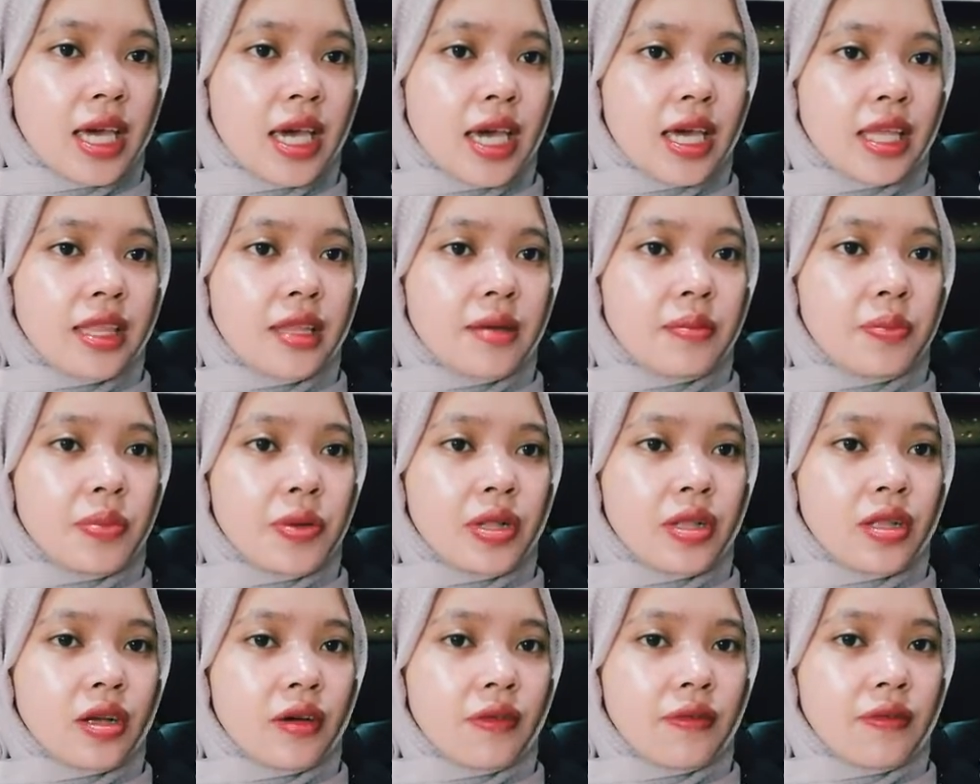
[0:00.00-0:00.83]
and the
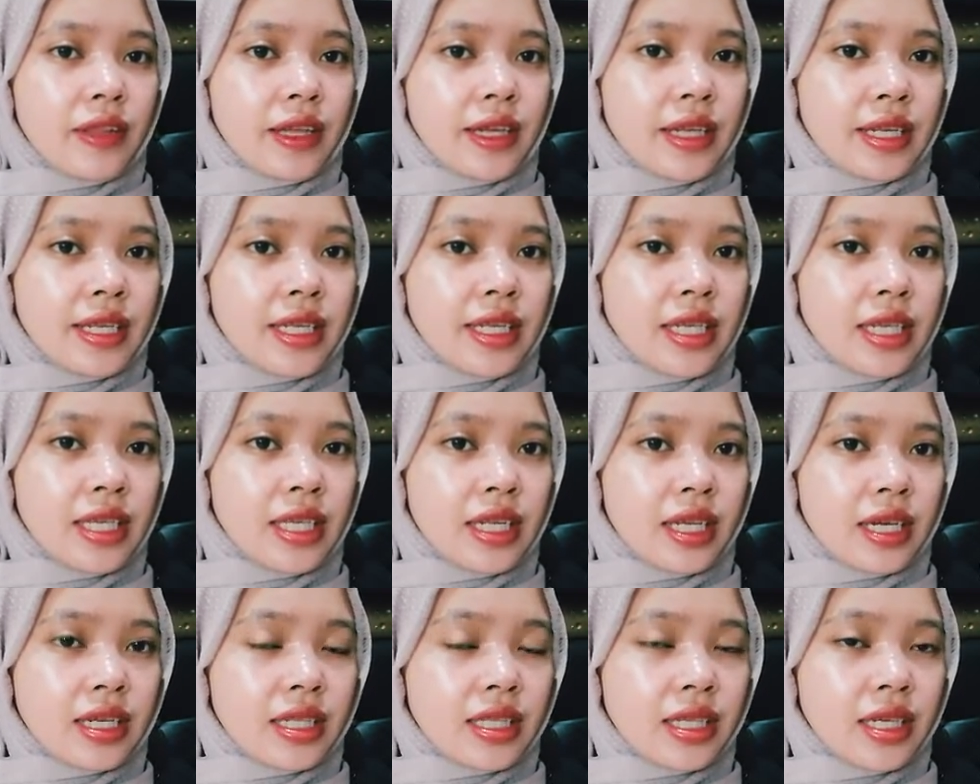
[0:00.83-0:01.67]
bill of lading
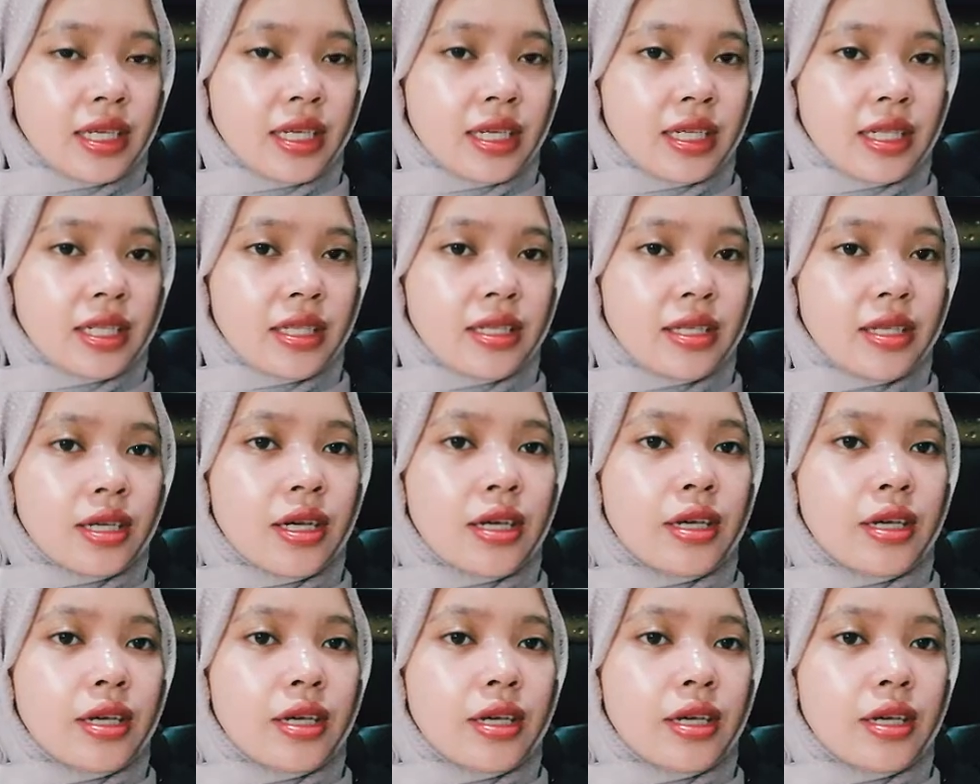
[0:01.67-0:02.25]
in Article